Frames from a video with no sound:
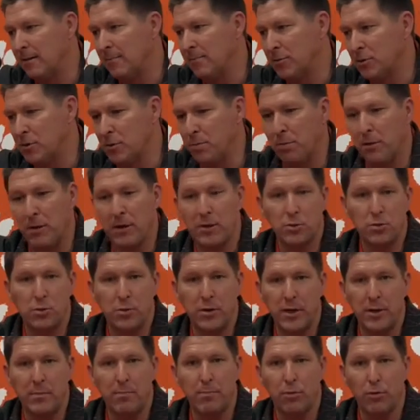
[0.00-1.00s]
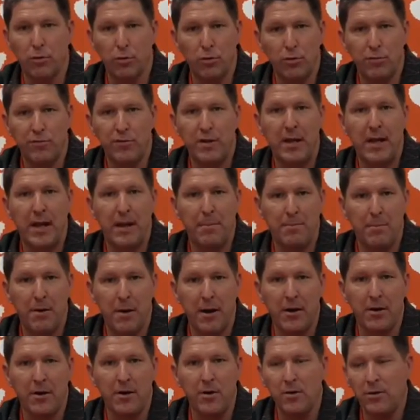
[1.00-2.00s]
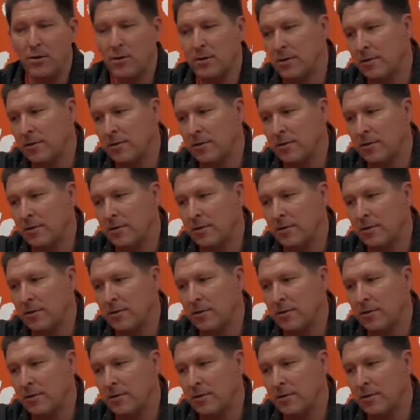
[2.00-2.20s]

It's a place where you improve, you get better,